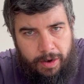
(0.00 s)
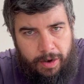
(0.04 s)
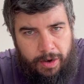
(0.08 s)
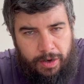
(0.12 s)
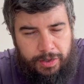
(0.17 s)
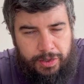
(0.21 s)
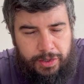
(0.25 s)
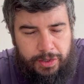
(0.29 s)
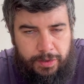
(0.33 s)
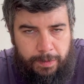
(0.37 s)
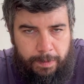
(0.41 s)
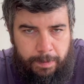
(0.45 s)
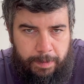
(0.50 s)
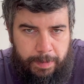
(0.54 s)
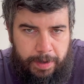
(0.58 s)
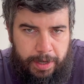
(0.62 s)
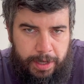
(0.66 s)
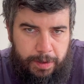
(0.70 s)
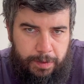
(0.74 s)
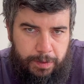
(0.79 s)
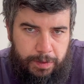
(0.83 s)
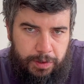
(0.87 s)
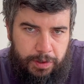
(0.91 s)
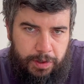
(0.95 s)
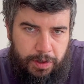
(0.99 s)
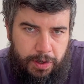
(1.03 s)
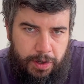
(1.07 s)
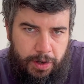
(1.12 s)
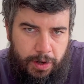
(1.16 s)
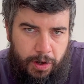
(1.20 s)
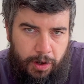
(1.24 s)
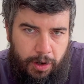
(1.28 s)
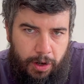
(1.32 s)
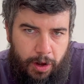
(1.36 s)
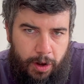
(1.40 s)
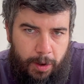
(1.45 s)
or somebody who doesn't
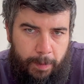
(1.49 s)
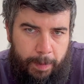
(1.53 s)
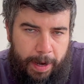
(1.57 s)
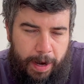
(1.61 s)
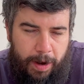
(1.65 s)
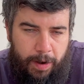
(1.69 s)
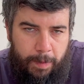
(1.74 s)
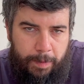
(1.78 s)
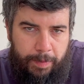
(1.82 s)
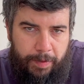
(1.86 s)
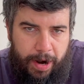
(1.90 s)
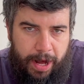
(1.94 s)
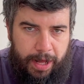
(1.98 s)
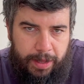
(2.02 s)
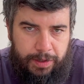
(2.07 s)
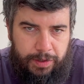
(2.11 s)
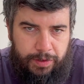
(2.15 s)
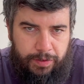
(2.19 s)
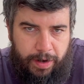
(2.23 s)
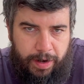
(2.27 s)
know a lot about a brand,